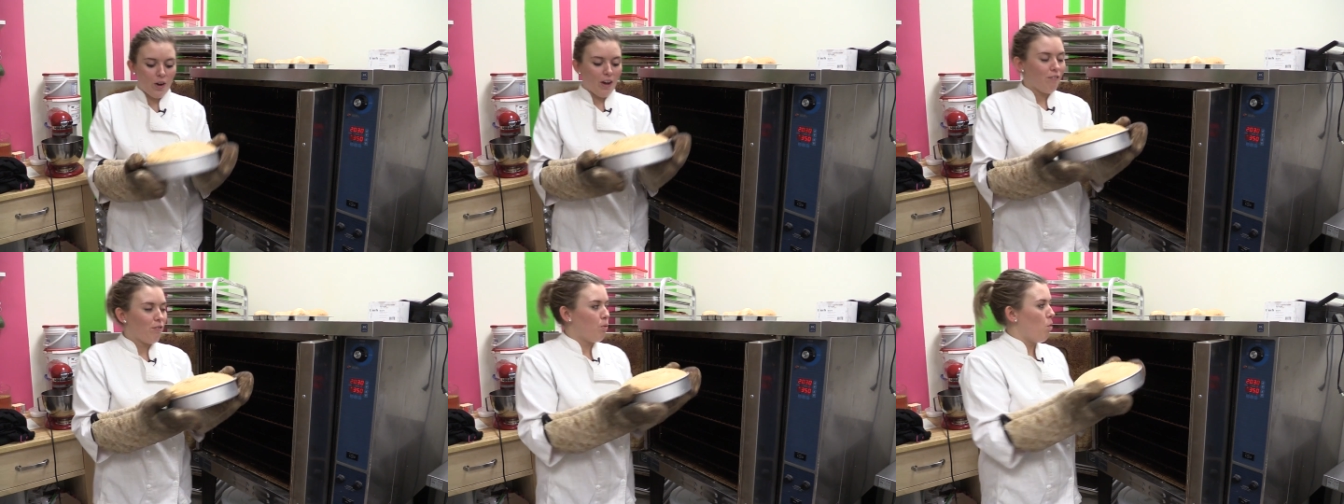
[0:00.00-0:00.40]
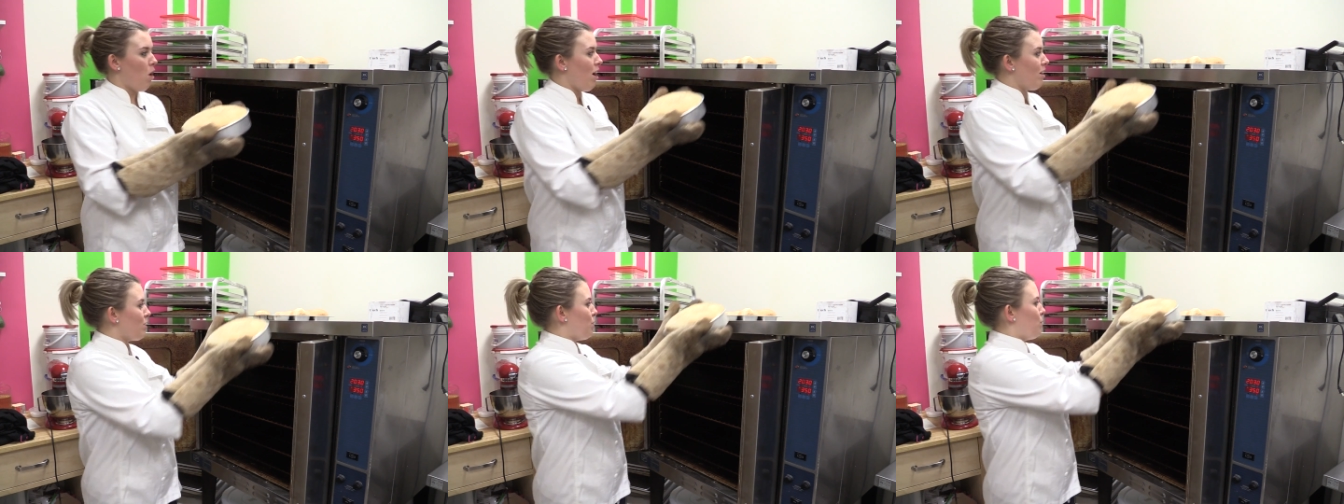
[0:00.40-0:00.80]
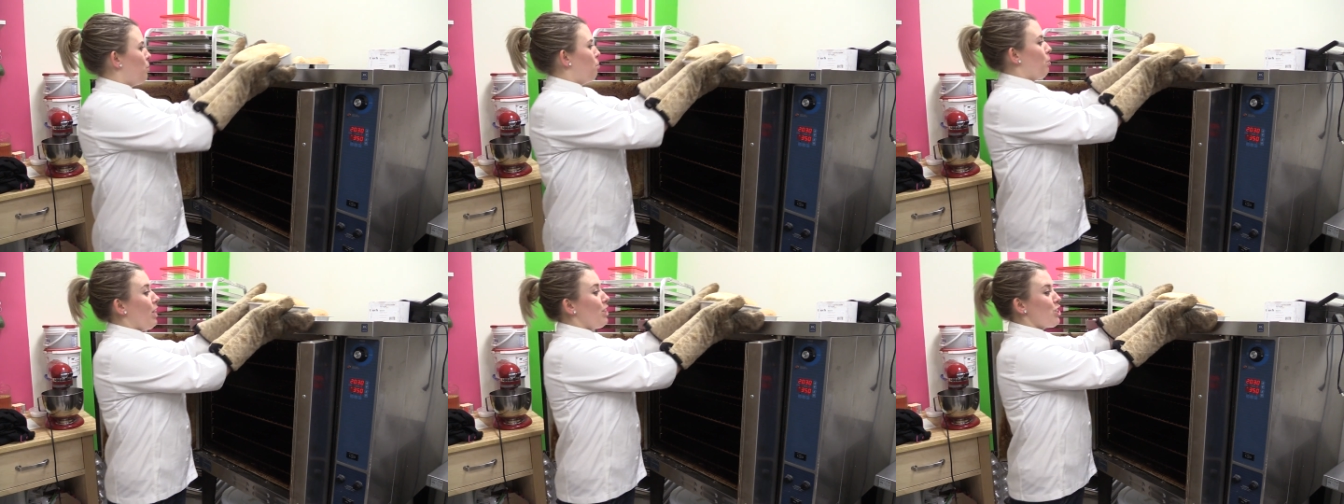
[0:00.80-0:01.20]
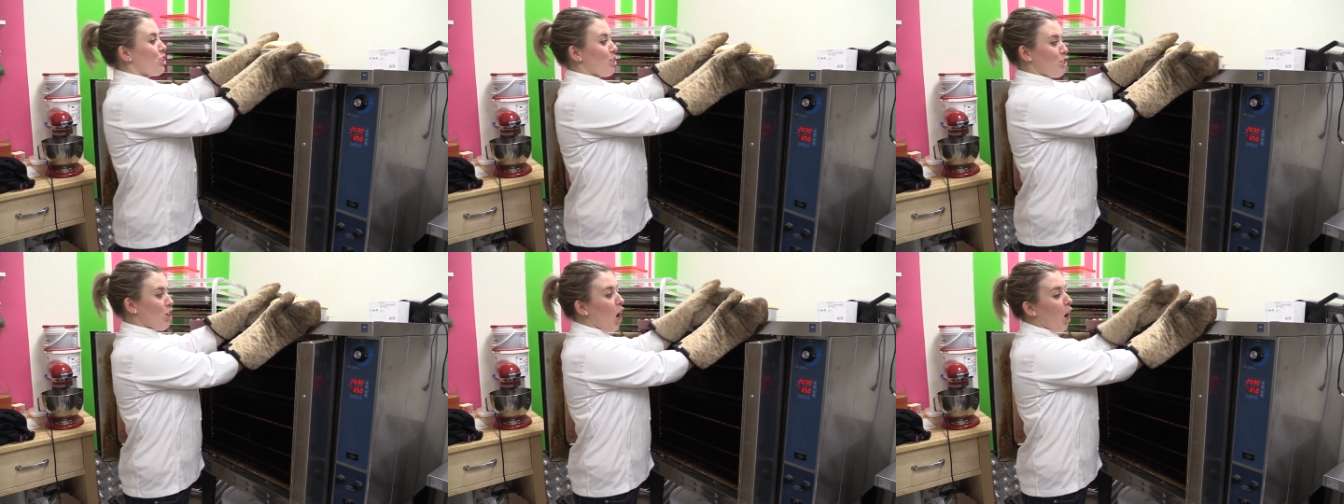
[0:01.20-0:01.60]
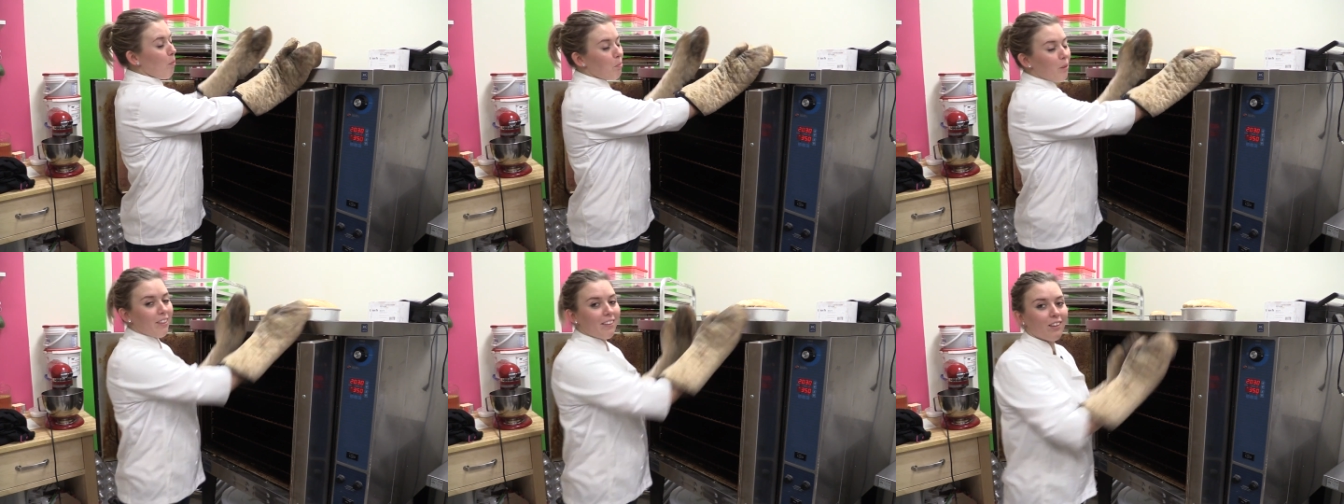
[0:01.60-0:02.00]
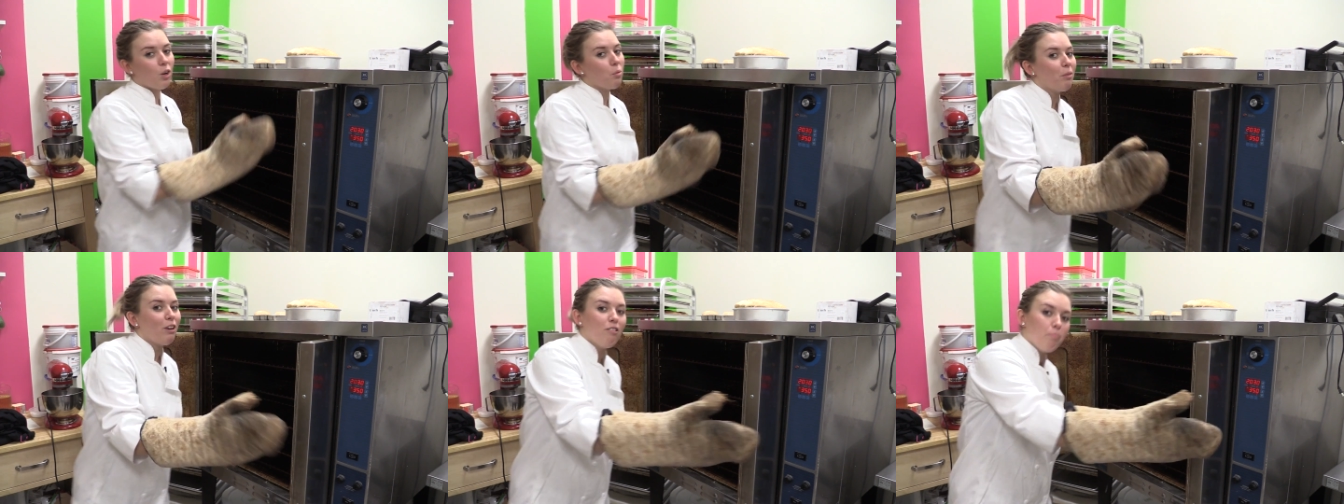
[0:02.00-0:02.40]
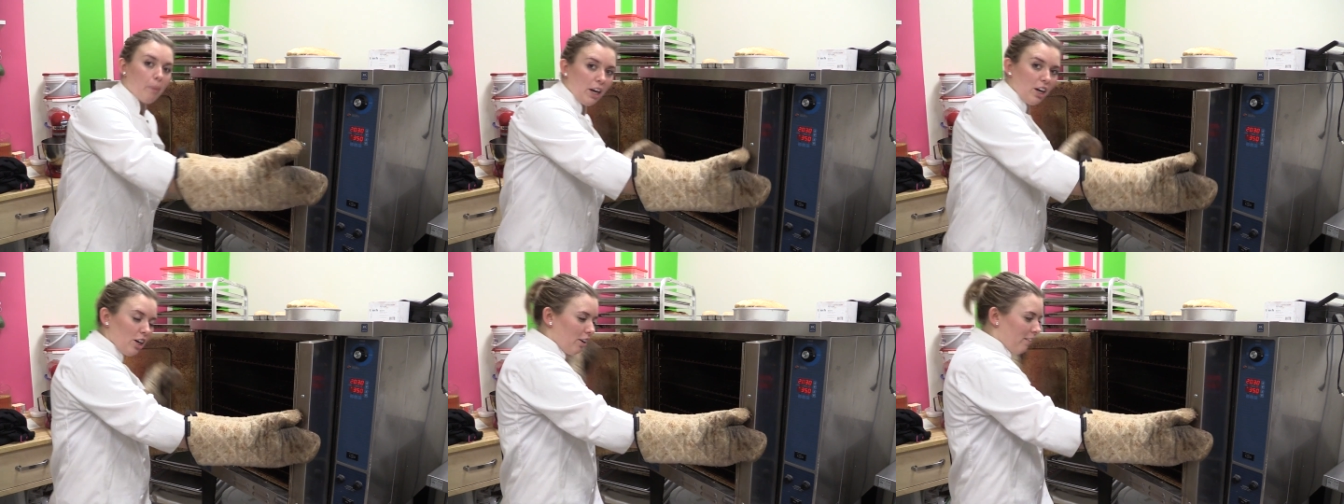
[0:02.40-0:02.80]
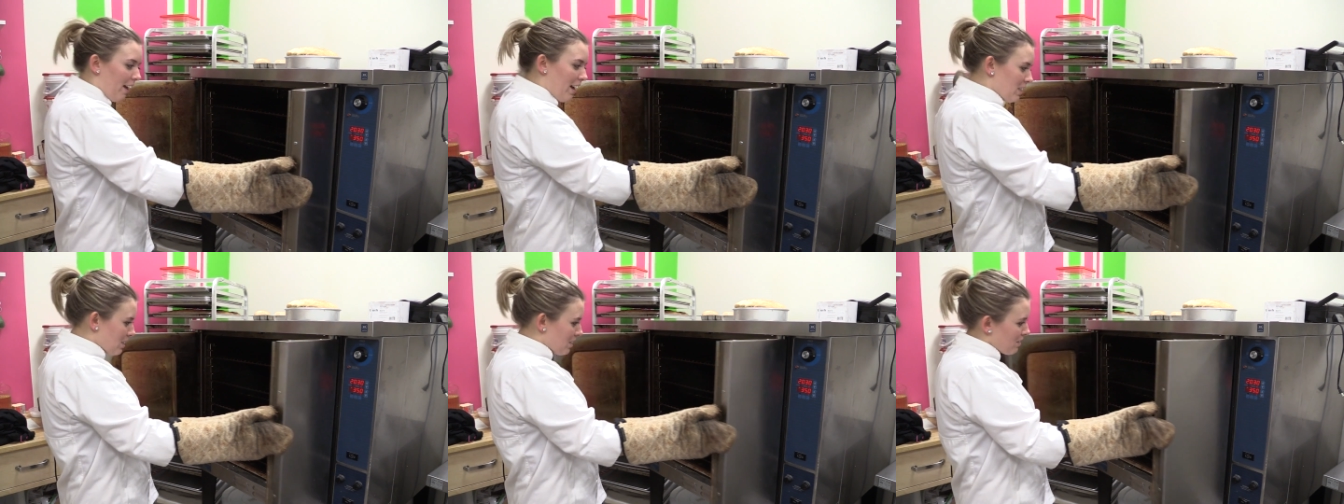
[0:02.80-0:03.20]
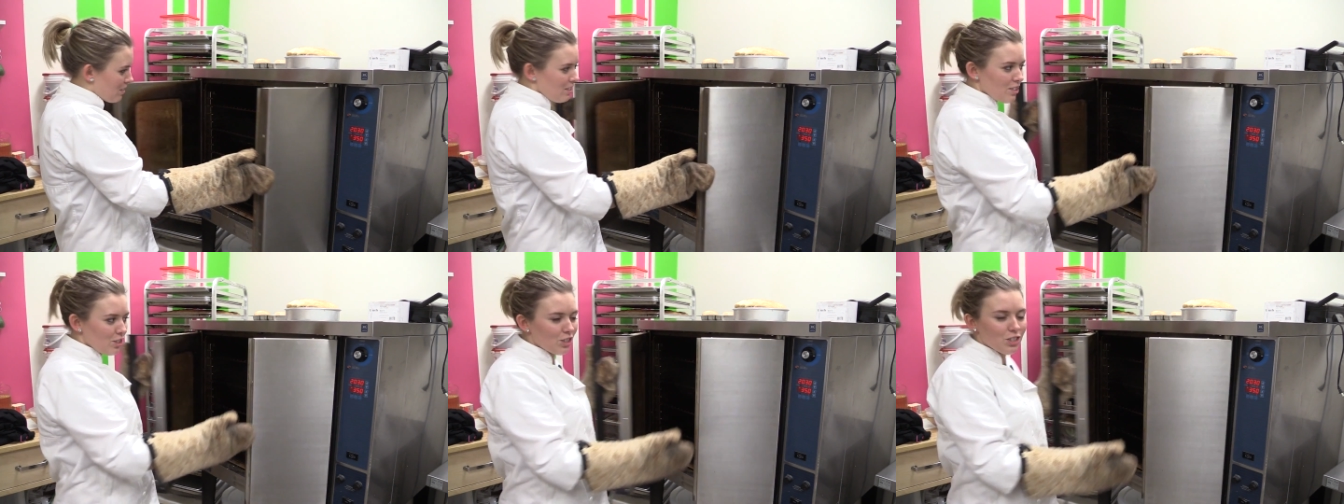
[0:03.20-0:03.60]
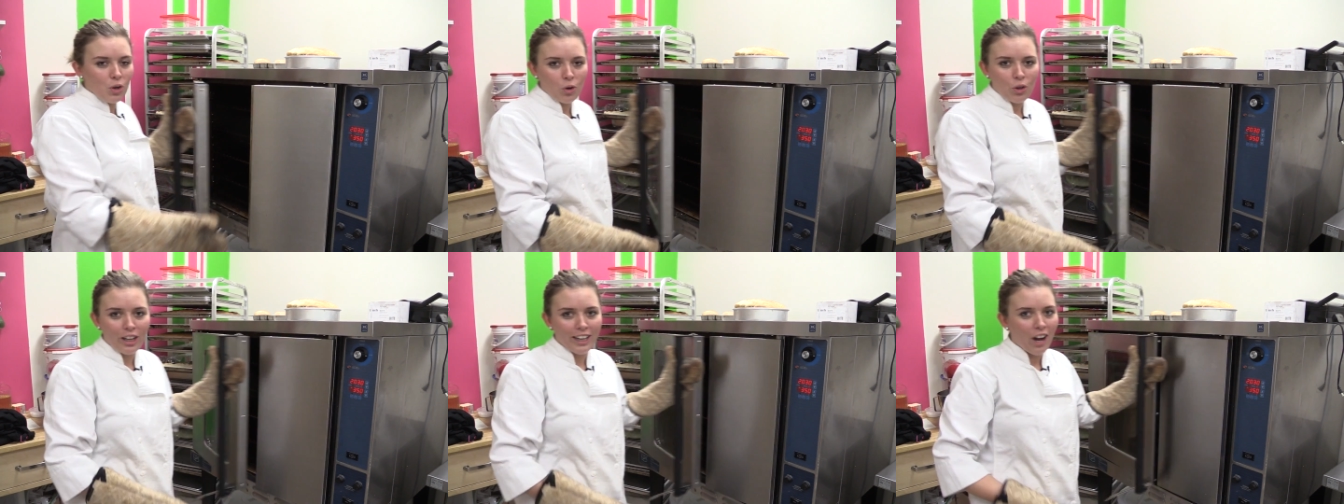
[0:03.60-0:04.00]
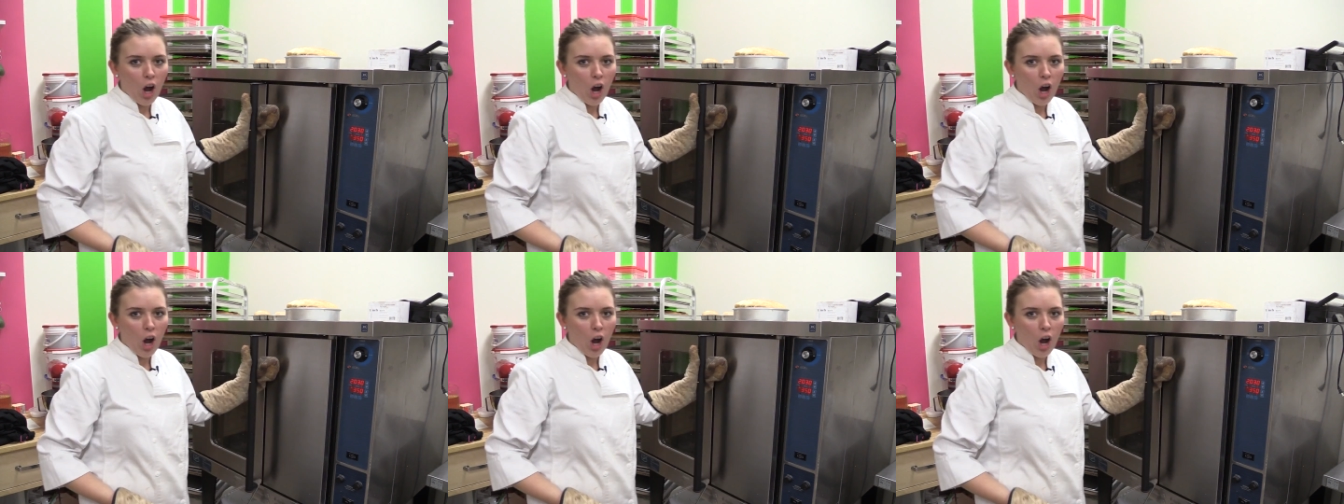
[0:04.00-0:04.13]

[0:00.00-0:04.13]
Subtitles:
if you want to brush the top with a little bit of butter, that's totally